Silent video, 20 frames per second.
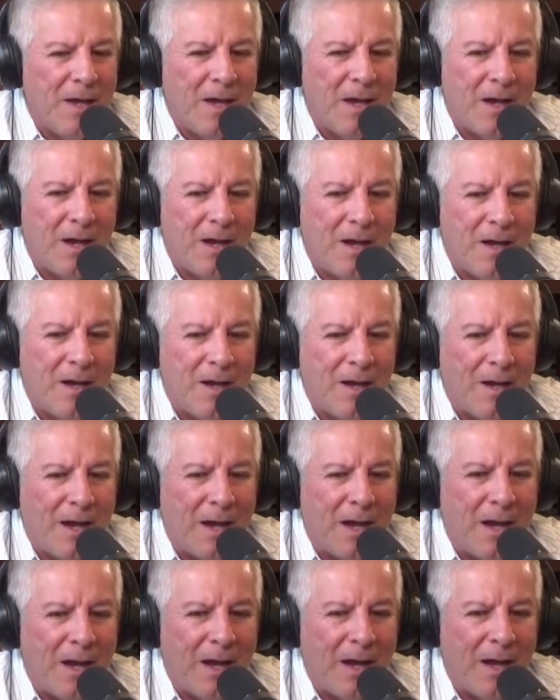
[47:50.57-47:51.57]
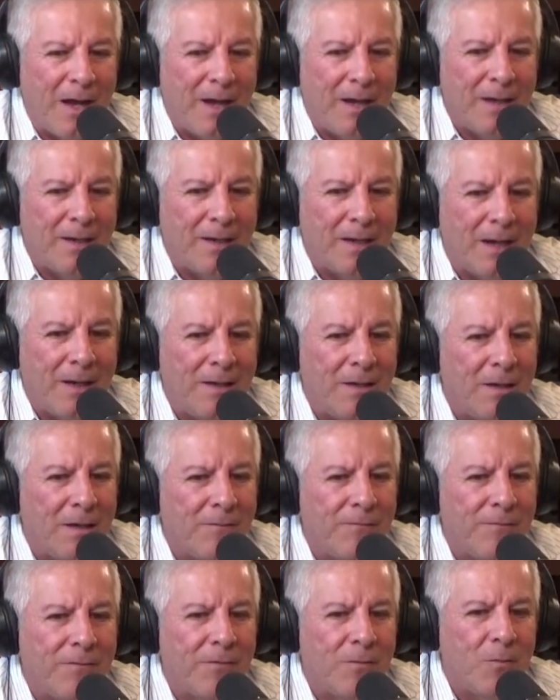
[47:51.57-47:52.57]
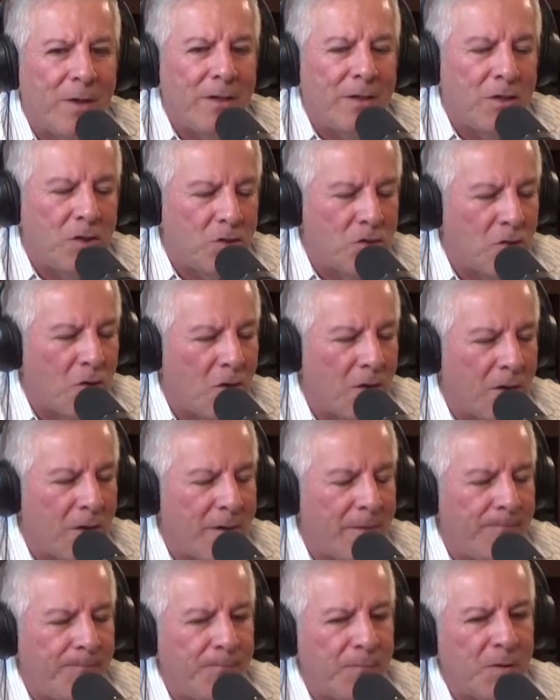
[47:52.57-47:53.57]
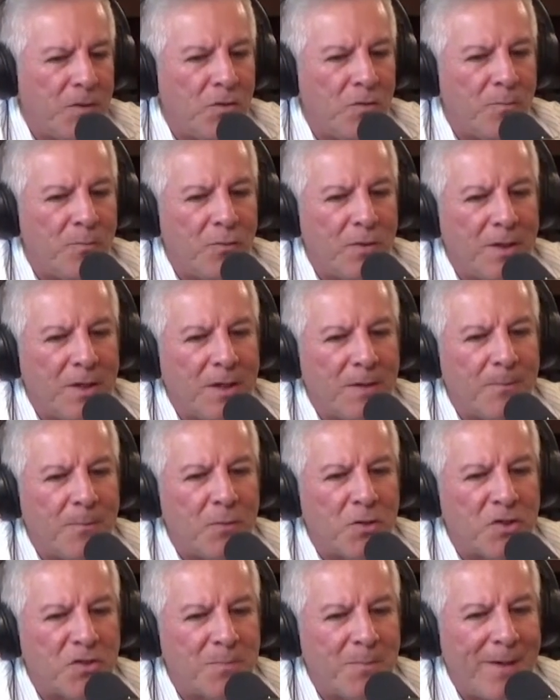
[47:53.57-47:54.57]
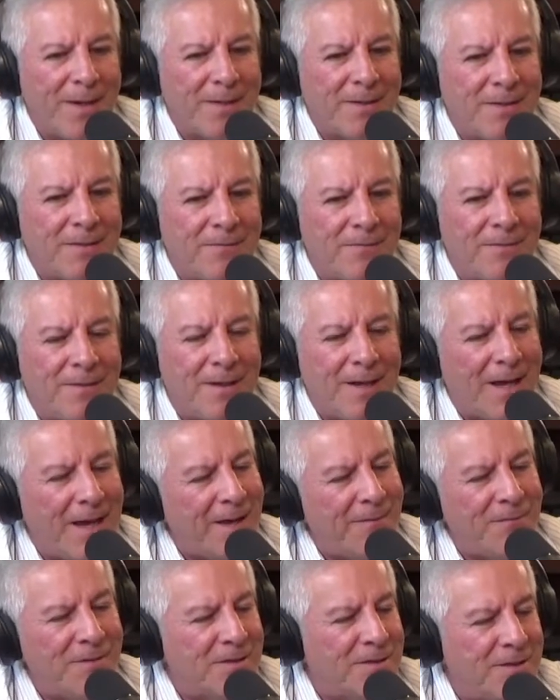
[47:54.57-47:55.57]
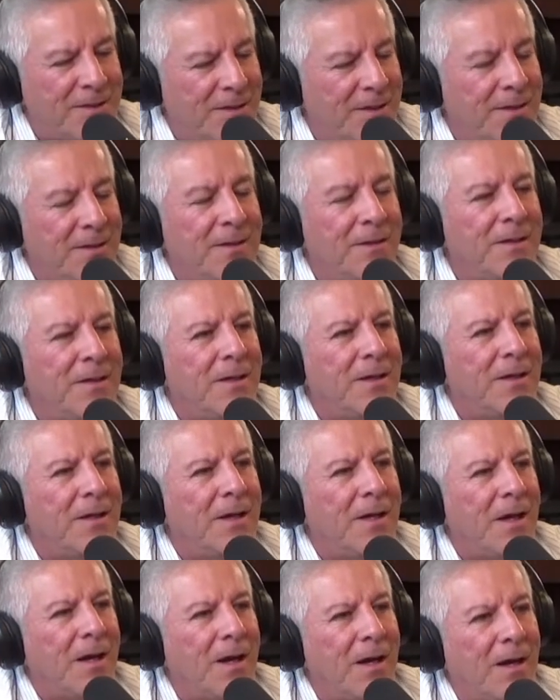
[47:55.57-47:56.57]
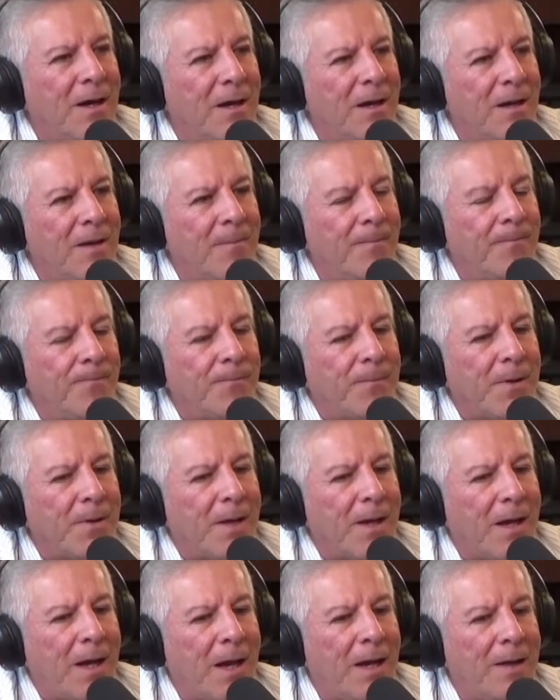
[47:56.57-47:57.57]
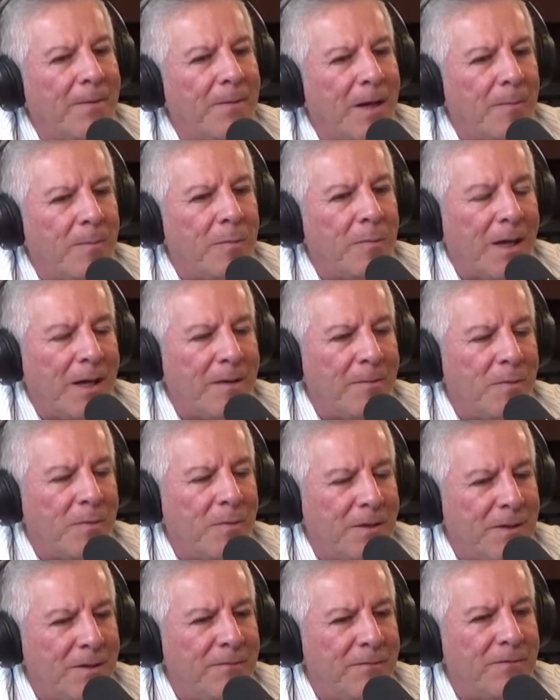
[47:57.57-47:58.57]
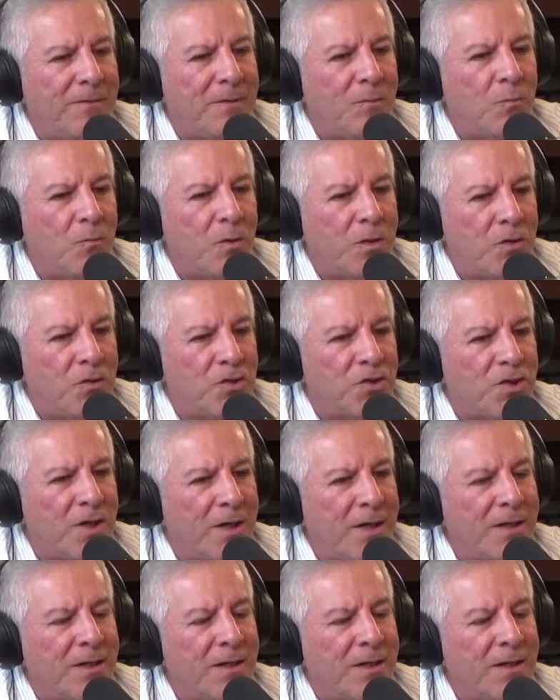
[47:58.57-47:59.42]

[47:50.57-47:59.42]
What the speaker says: I love the way you talk. You bring a perspective that I haven't seen. I believe in what you're saying.